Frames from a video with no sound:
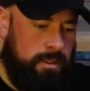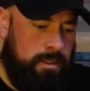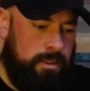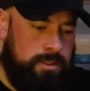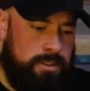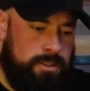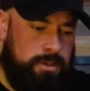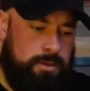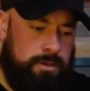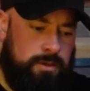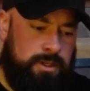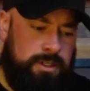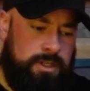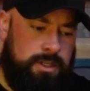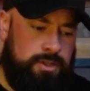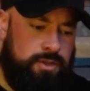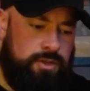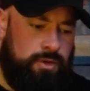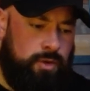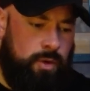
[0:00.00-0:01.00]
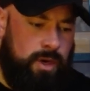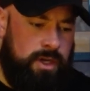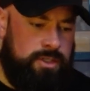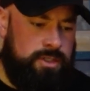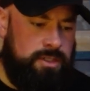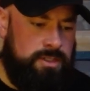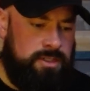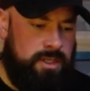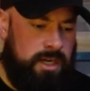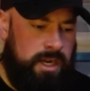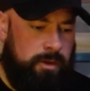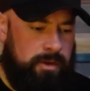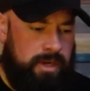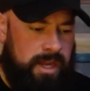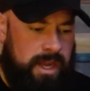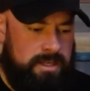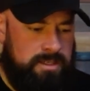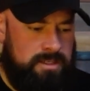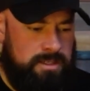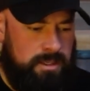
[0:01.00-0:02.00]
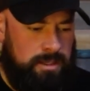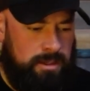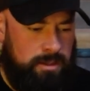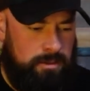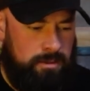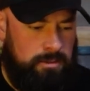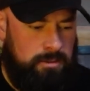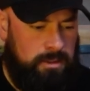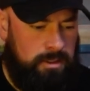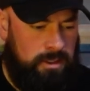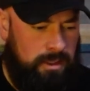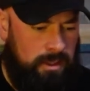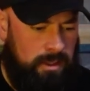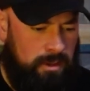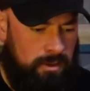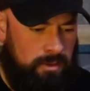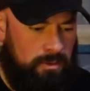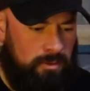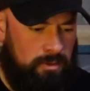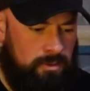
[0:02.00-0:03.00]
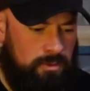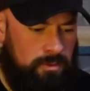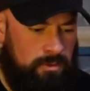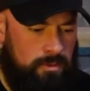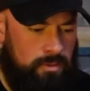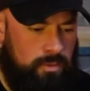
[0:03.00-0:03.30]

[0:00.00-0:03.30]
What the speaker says: And so additional questions that I would ask there is,